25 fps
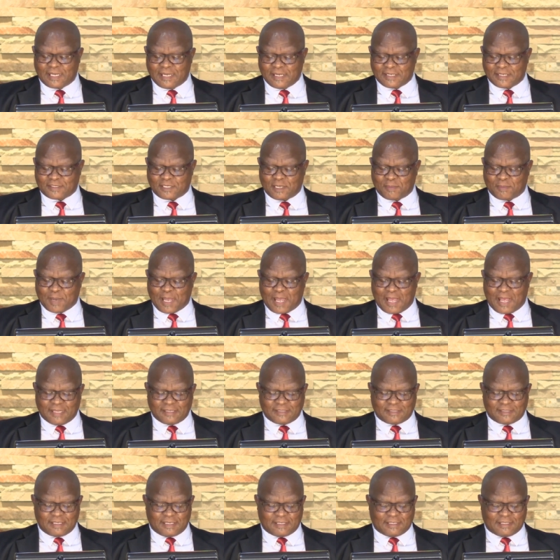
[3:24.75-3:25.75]
Ziba
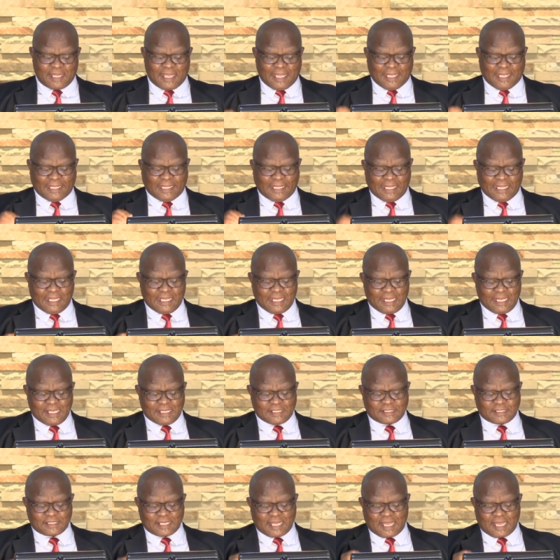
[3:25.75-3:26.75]
answered, He
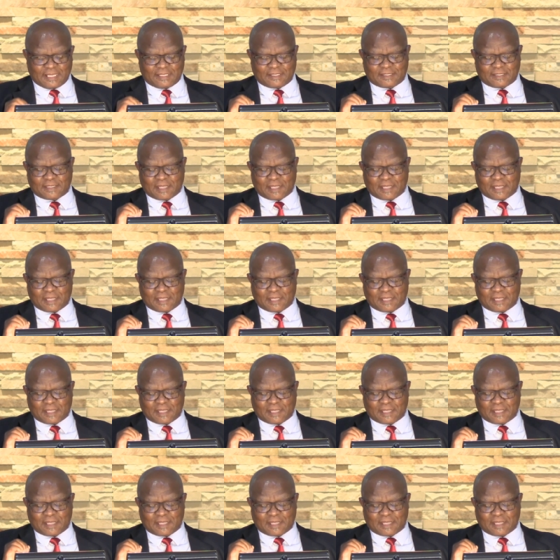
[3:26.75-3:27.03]
is at